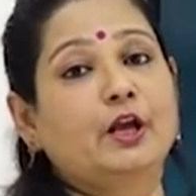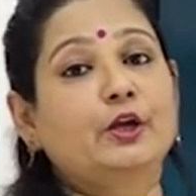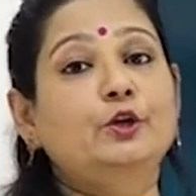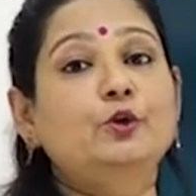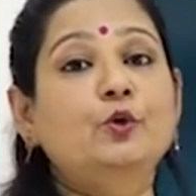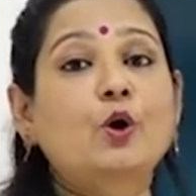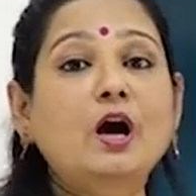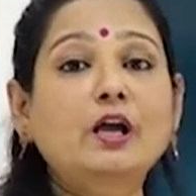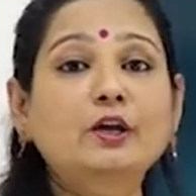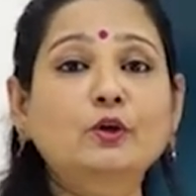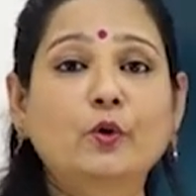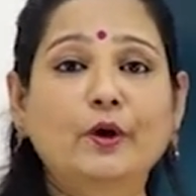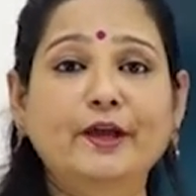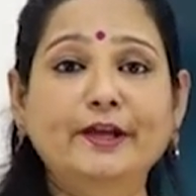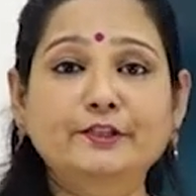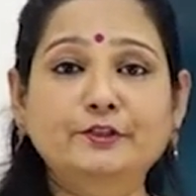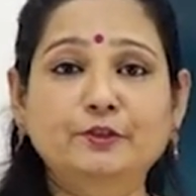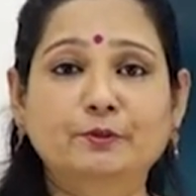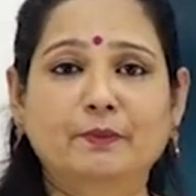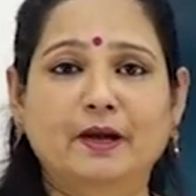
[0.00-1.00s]
You are
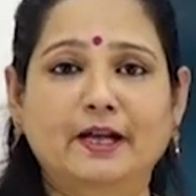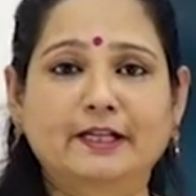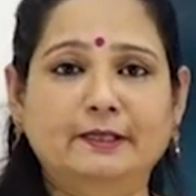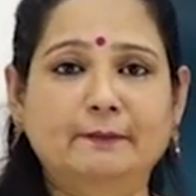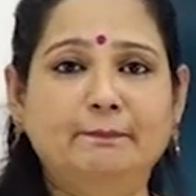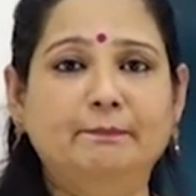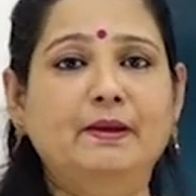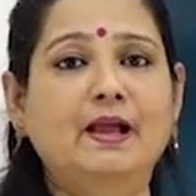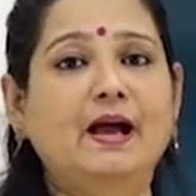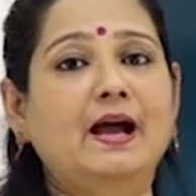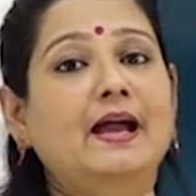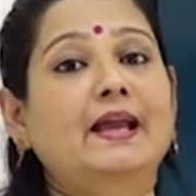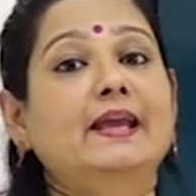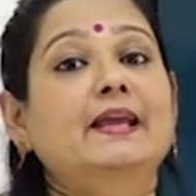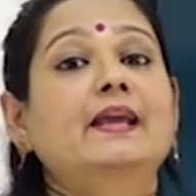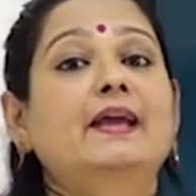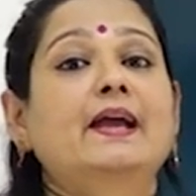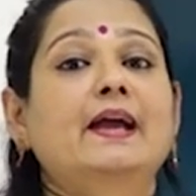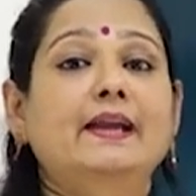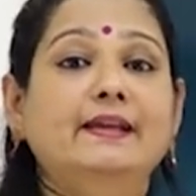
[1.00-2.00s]
going to
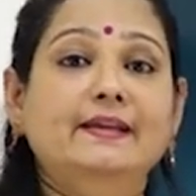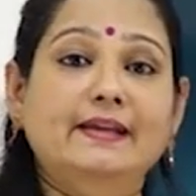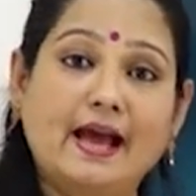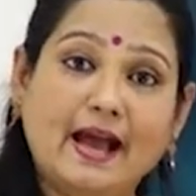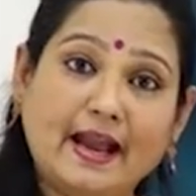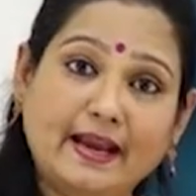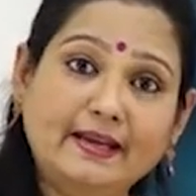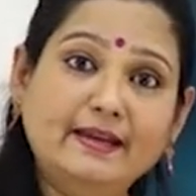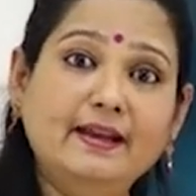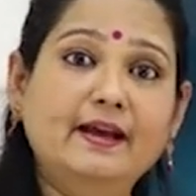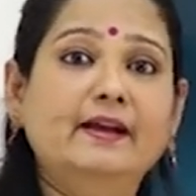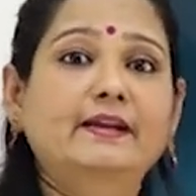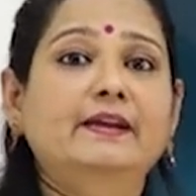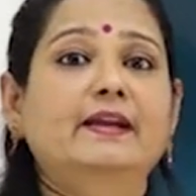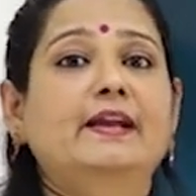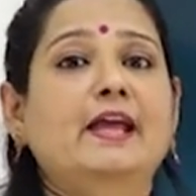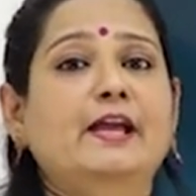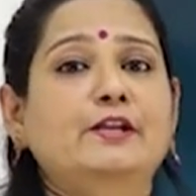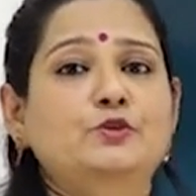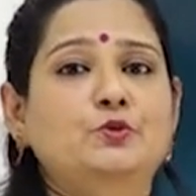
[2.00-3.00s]
multiply
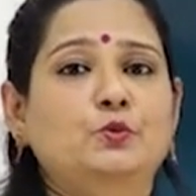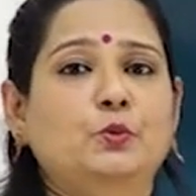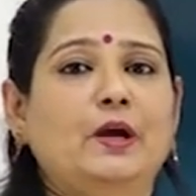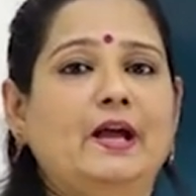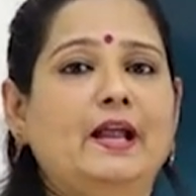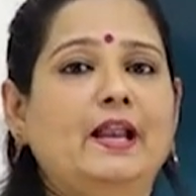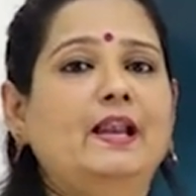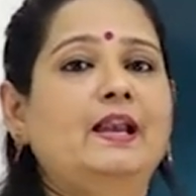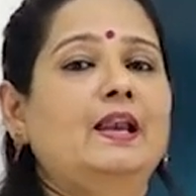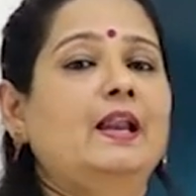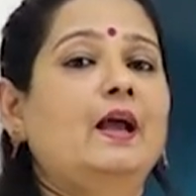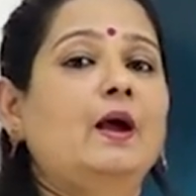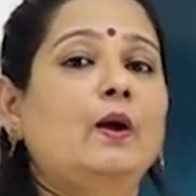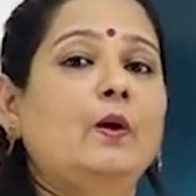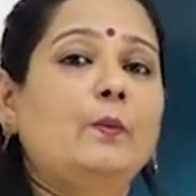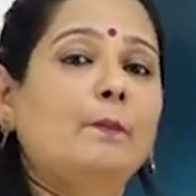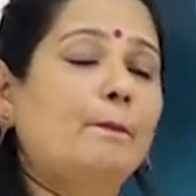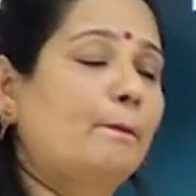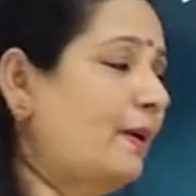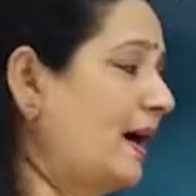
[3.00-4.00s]

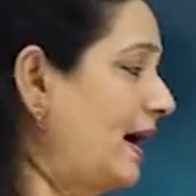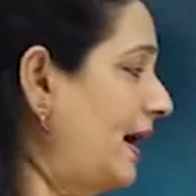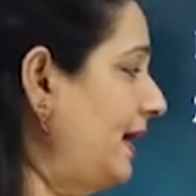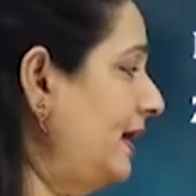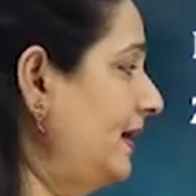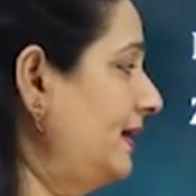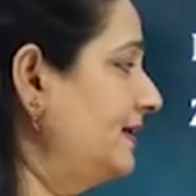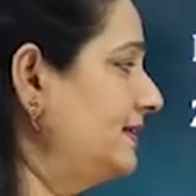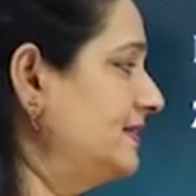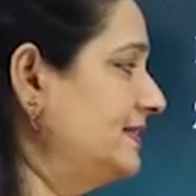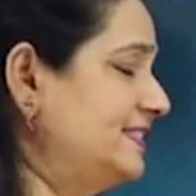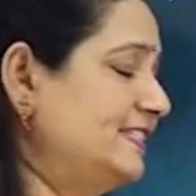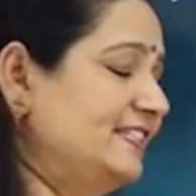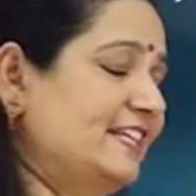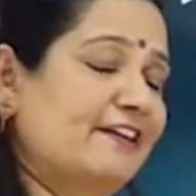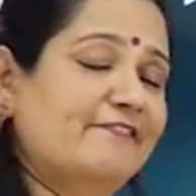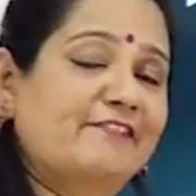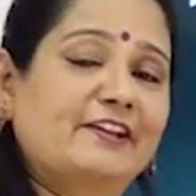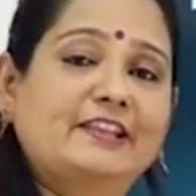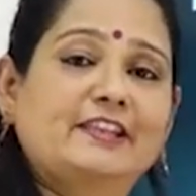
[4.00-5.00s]
912 by
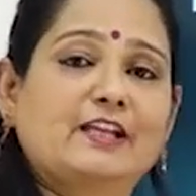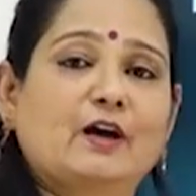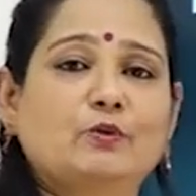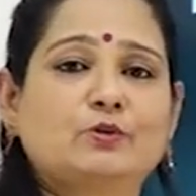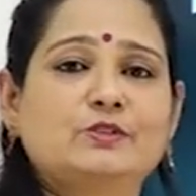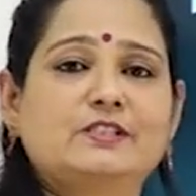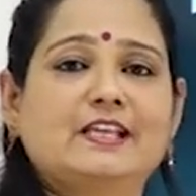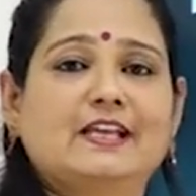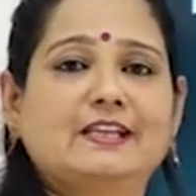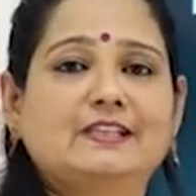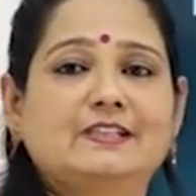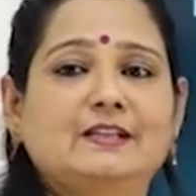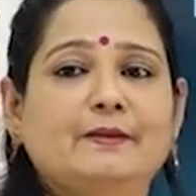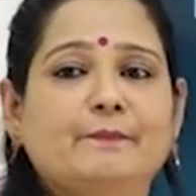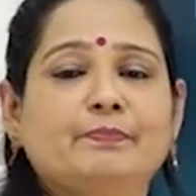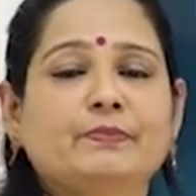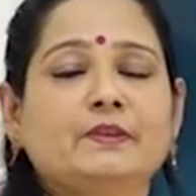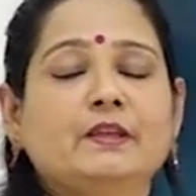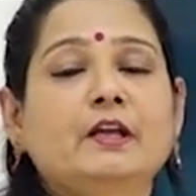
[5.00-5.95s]
7000.